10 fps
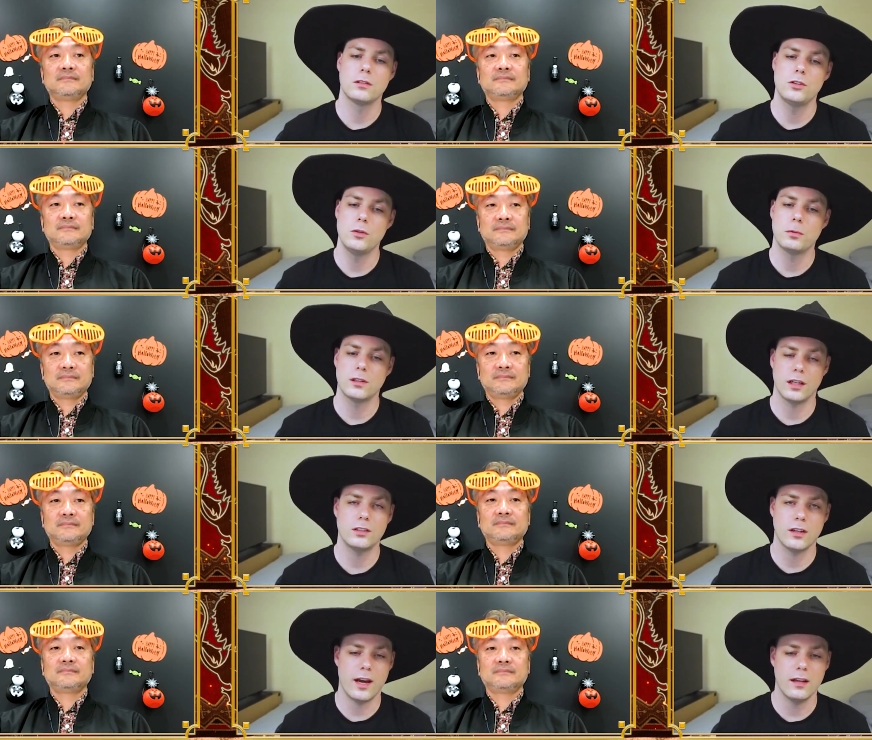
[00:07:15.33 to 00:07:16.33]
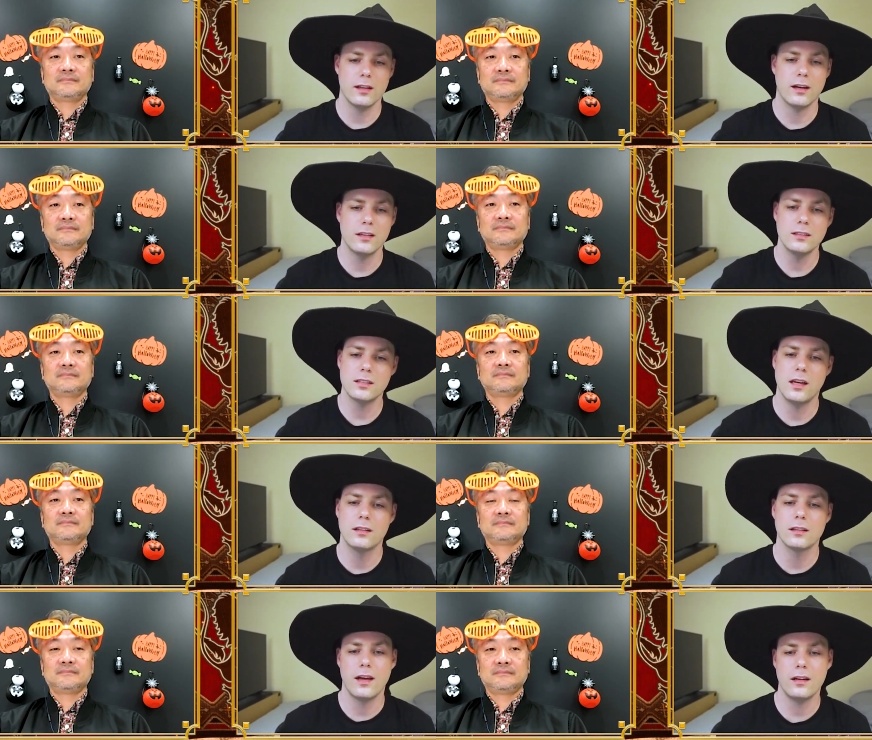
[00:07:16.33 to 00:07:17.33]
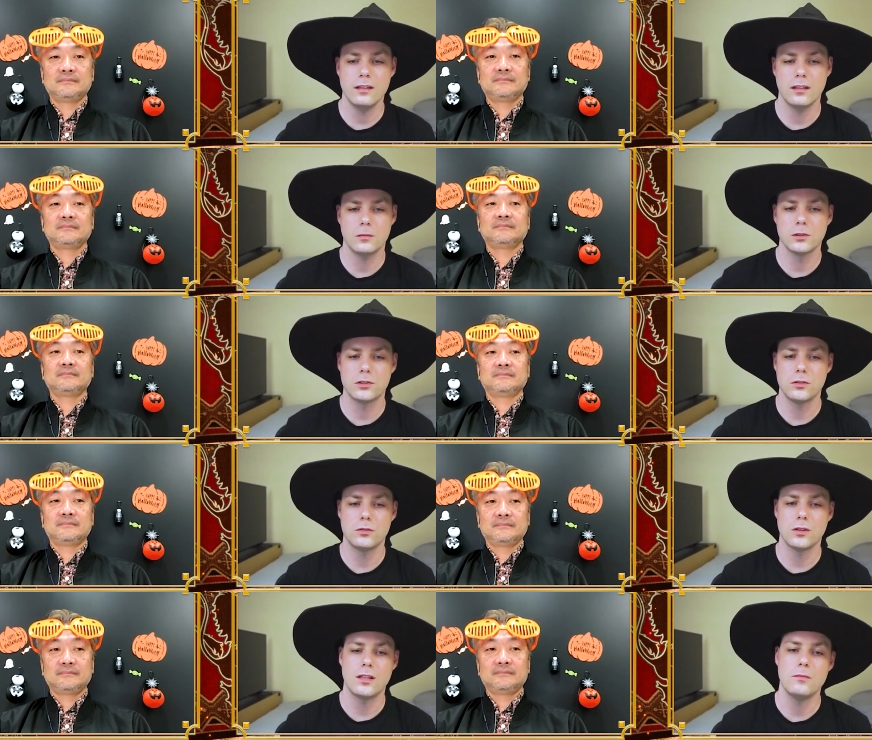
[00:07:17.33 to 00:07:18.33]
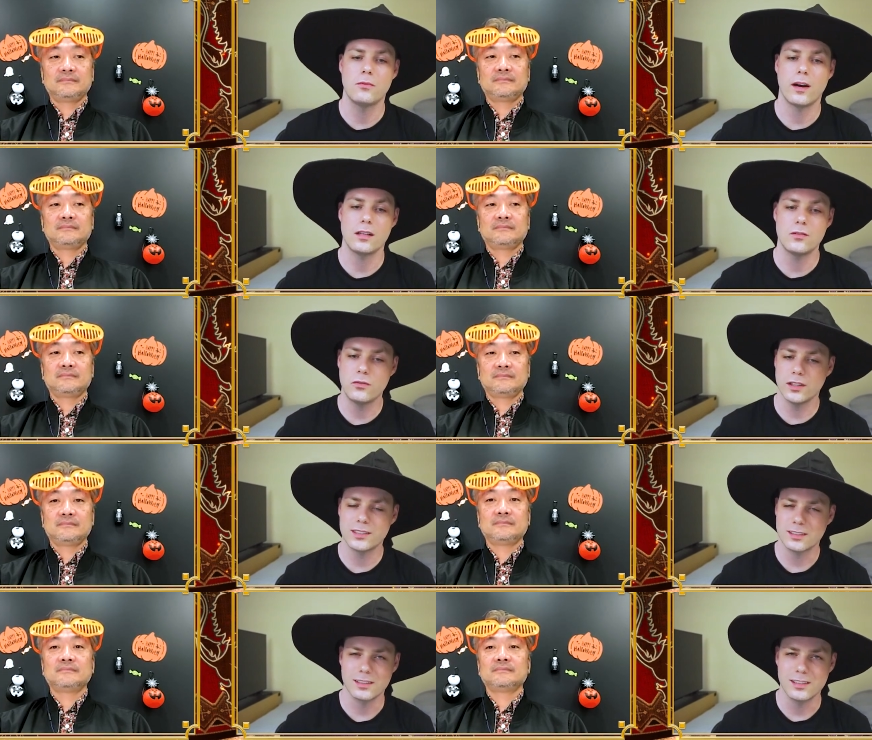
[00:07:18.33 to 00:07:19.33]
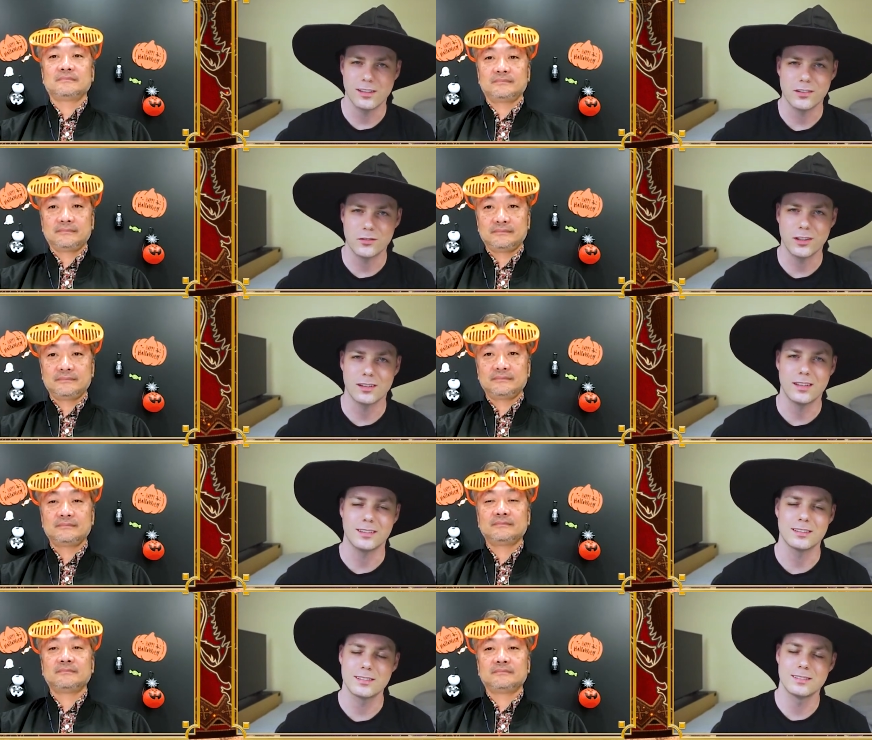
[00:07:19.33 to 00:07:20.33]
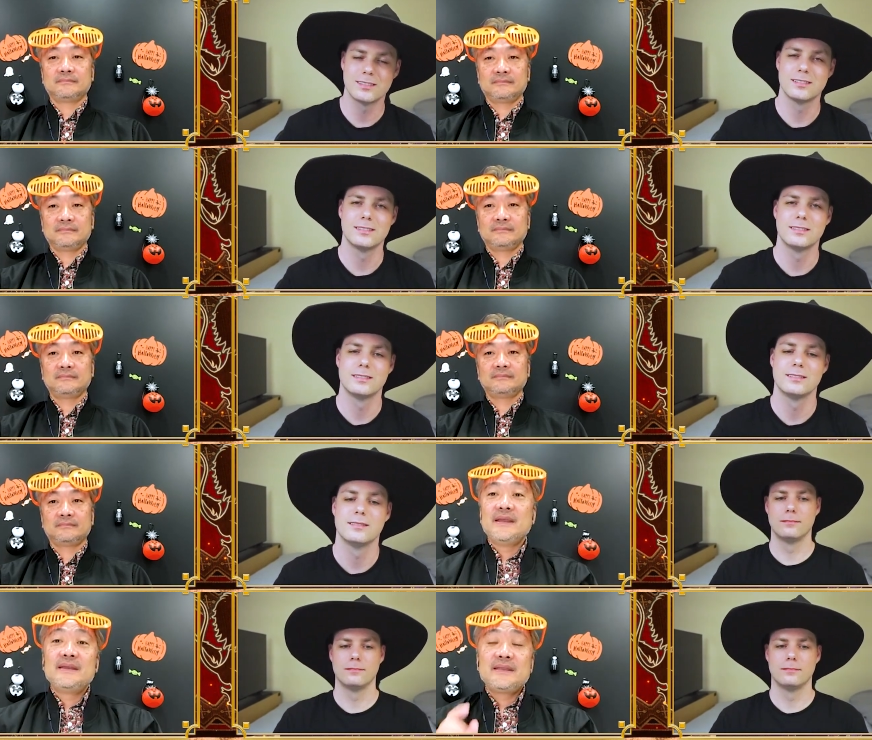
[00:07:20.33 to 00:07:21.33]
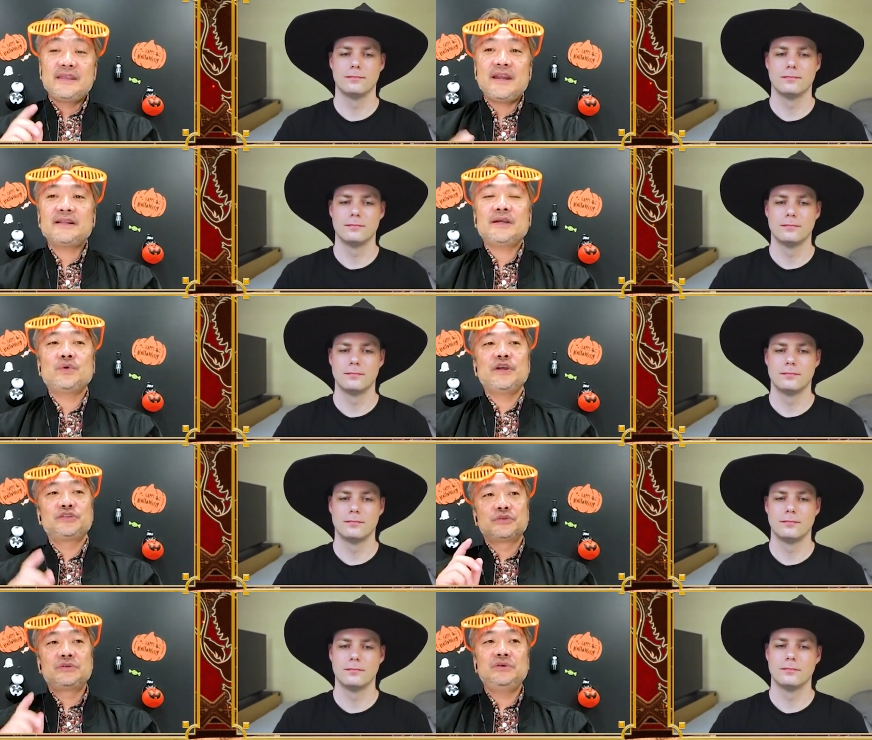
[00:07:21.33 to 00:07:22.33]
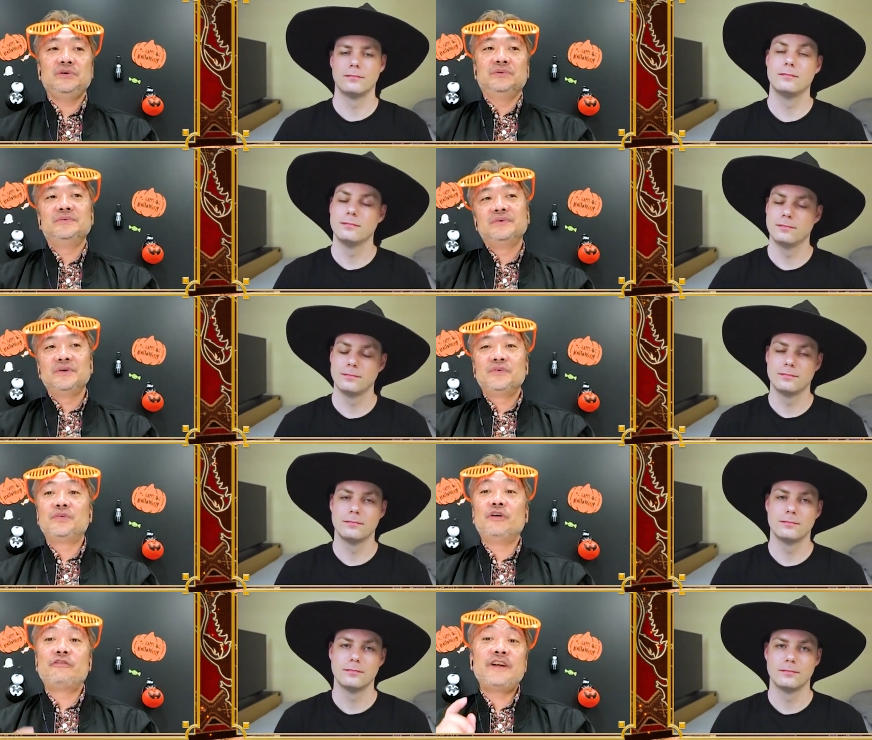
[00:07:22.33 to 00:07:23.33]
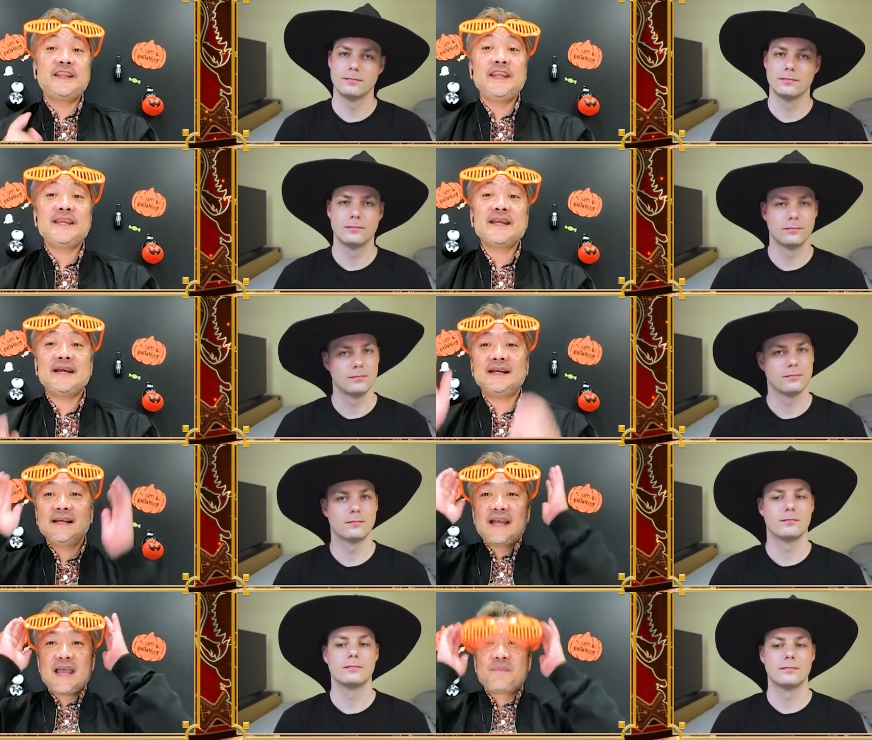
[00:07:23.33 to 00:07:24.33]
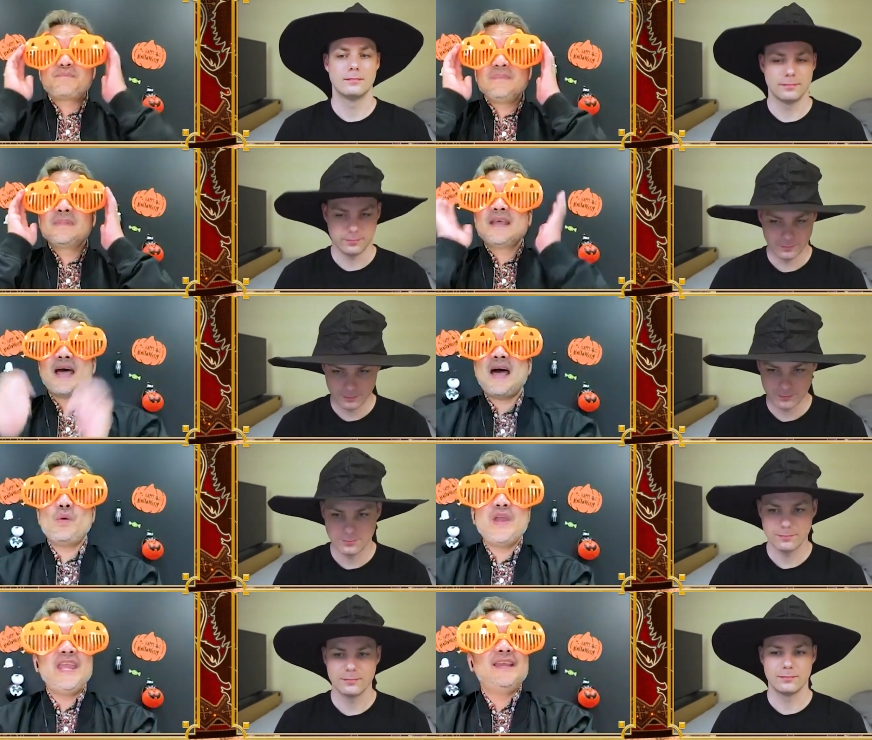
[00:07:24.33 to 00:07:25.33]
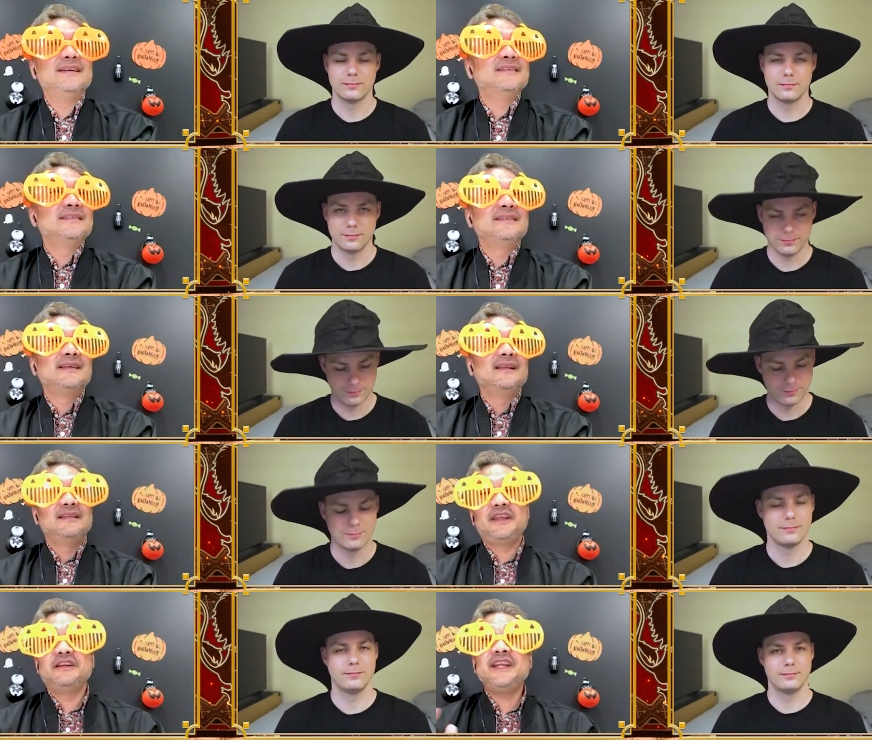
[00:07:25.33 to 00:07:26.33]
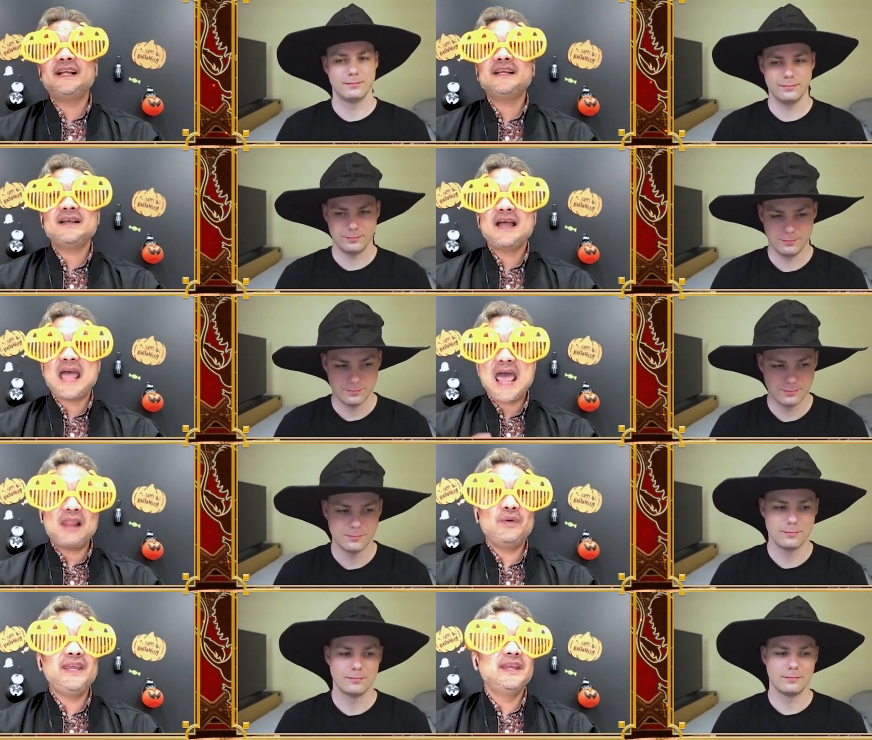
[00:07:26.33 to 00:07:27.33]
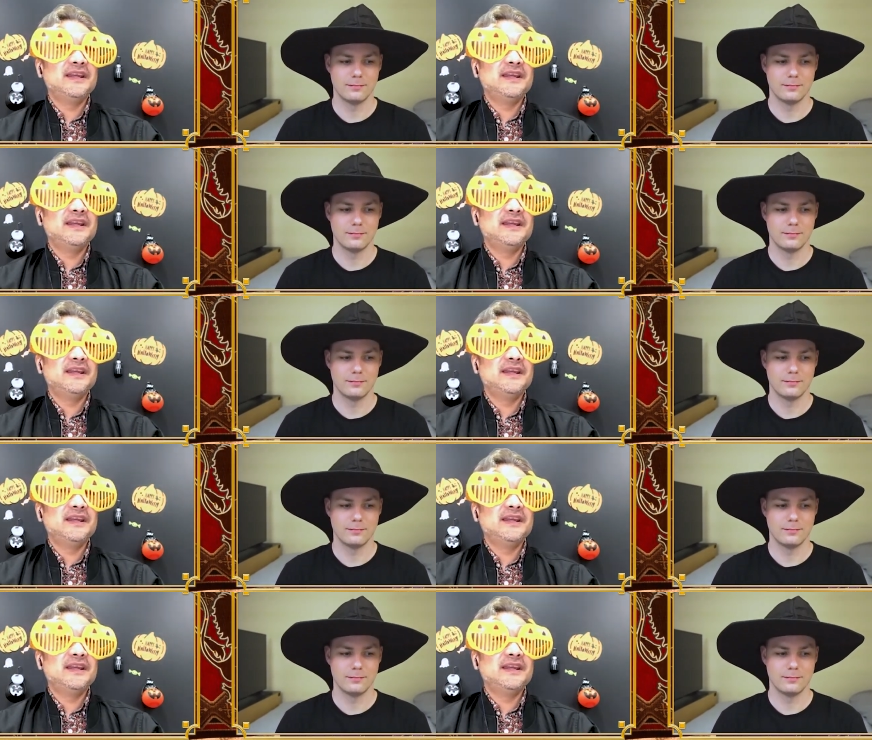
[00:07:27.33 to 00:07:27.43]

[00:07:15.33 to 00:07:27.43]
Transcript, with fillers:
Speaker 1: to protect your allies, and the latter enables you to keep fighting fiercely on the front lines.
Speaker 2: Character Quest 2 for Frederica, Halloween, Little Lila, Halloween,